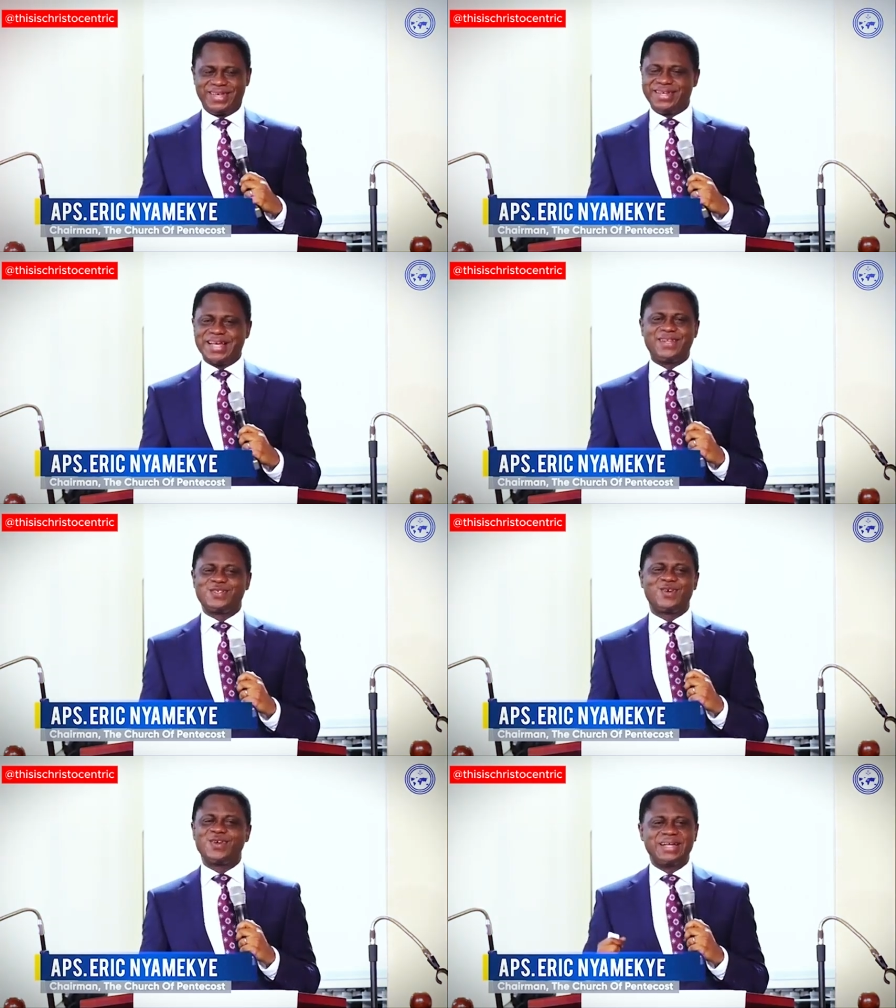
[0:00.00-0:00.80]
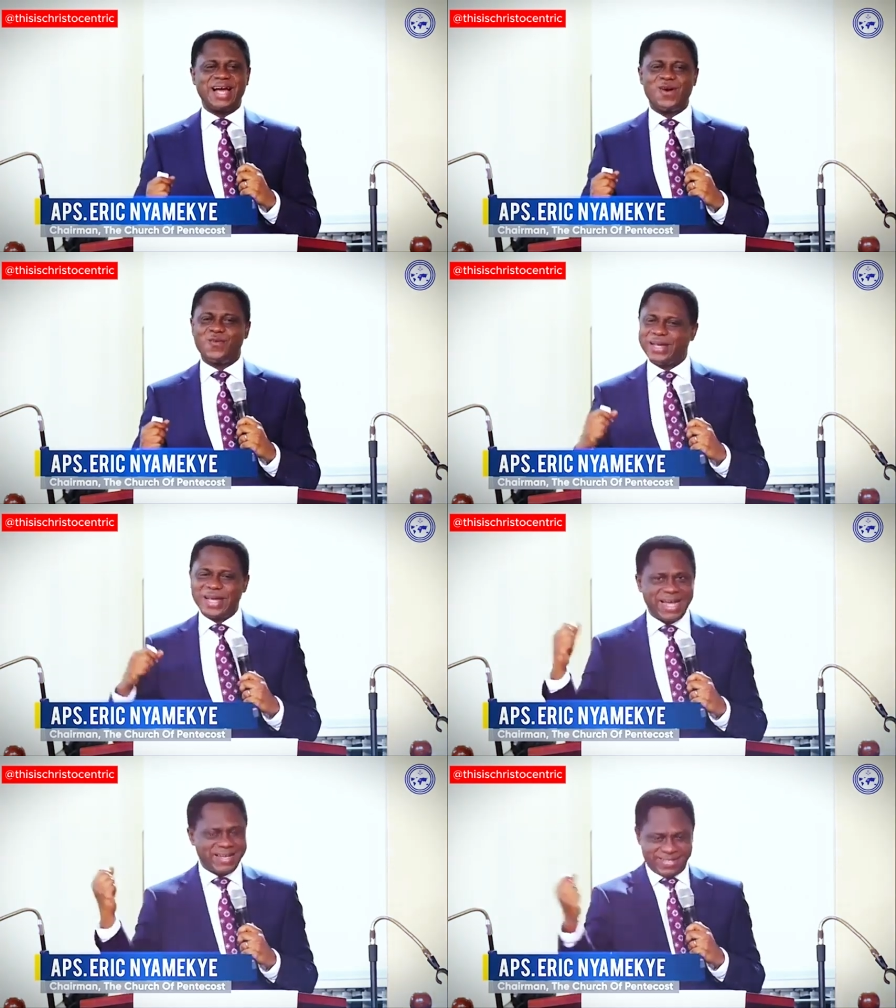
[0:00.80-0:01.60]
that is not how we
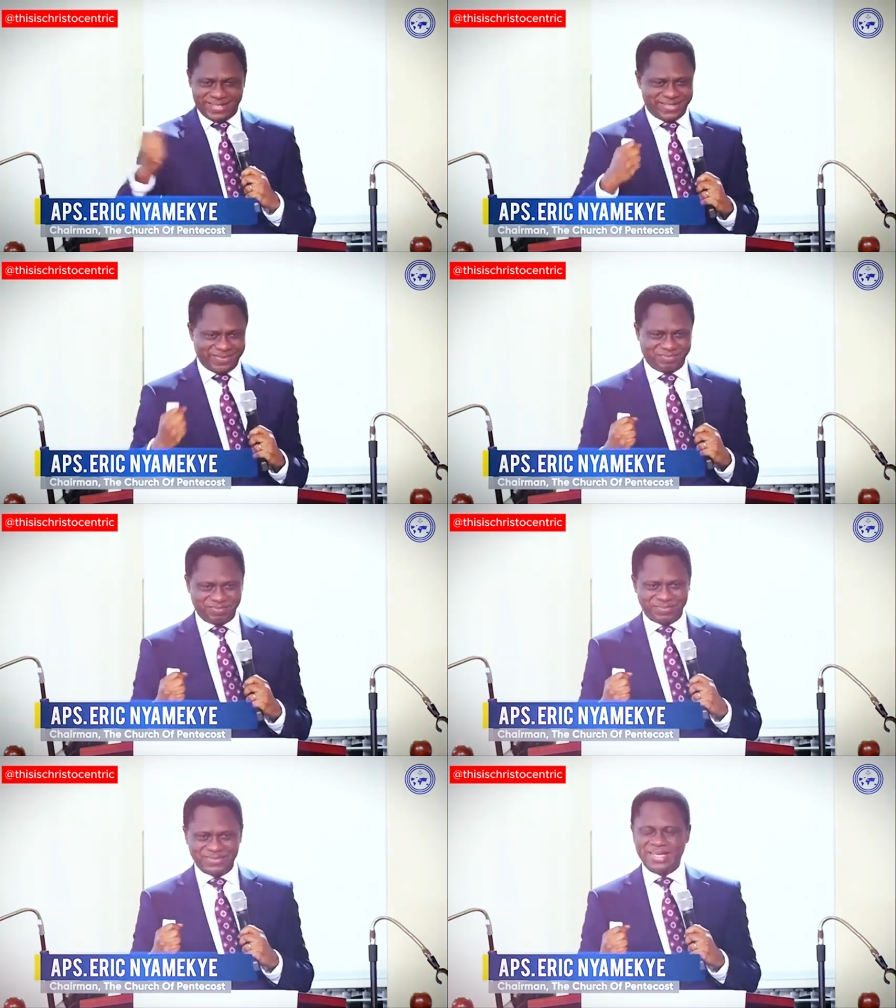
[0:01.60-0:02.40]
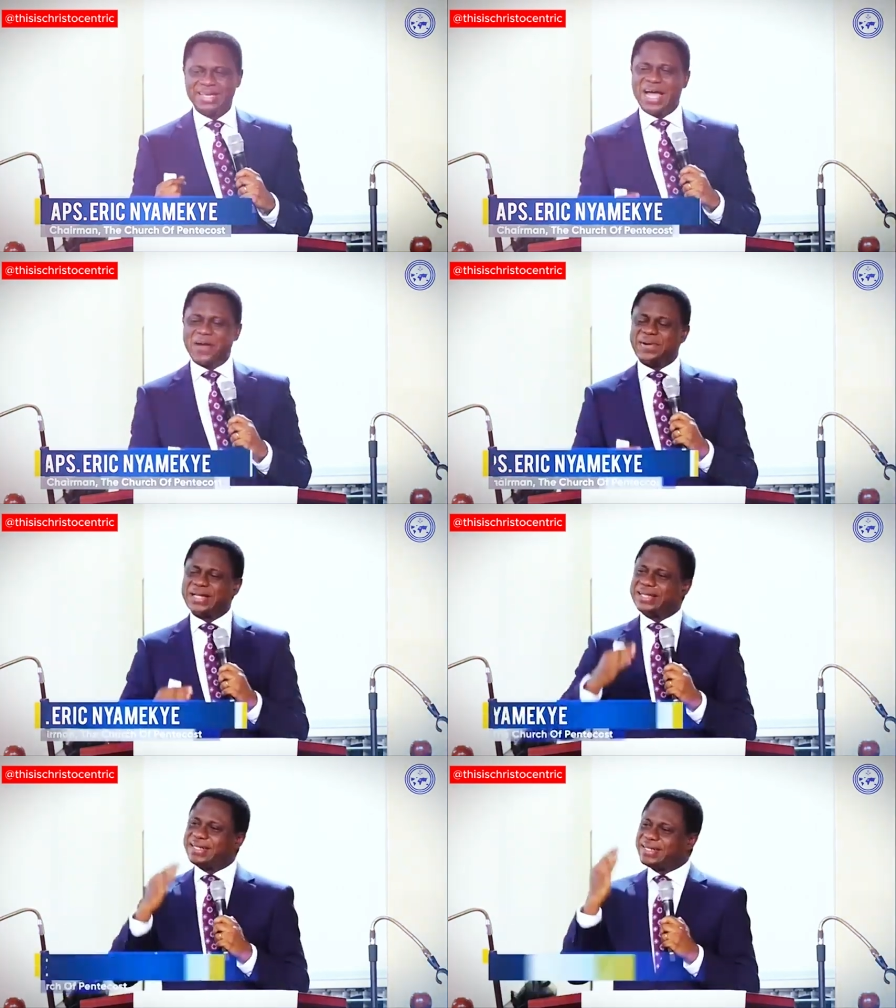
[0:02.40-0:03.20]
had it
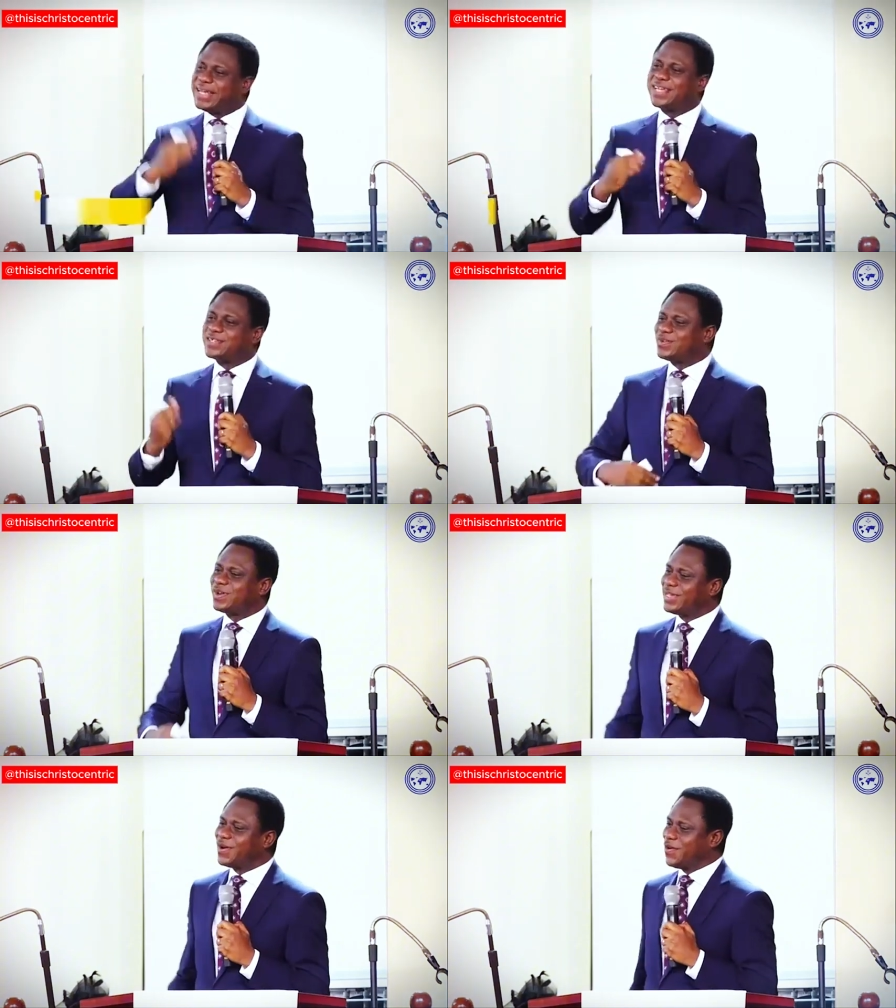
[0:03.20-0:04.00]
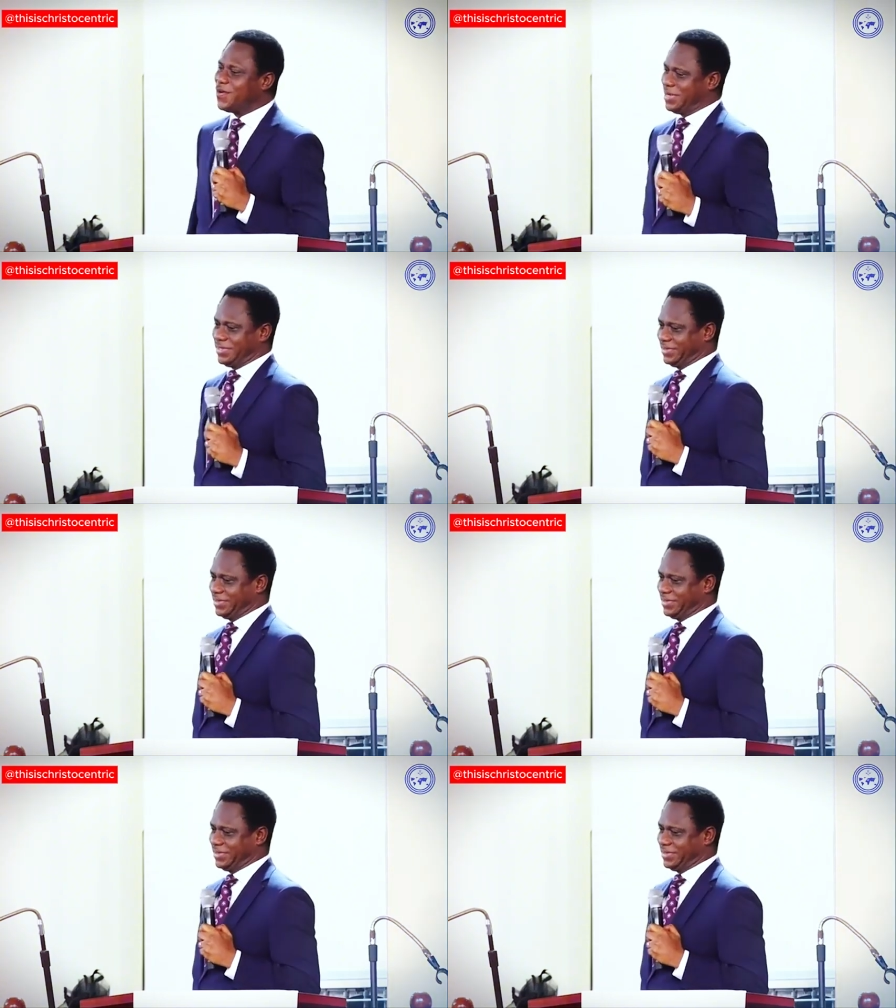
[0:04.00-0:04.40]
abandende is not Yehovah